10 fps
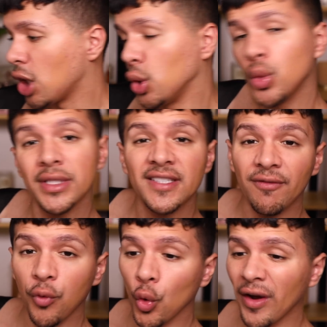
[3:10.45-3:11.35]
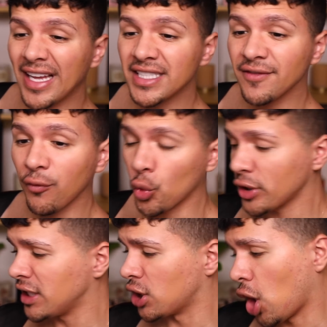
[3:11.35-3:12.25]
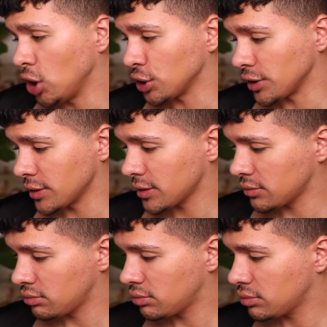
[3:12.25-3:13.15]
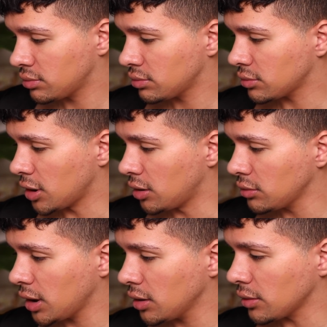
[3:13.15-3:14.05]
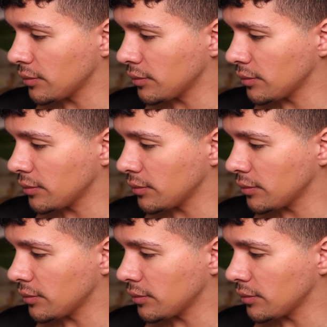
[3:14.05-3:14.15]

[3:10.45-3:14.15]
Oh, it's four. It's forty dollars. Okay.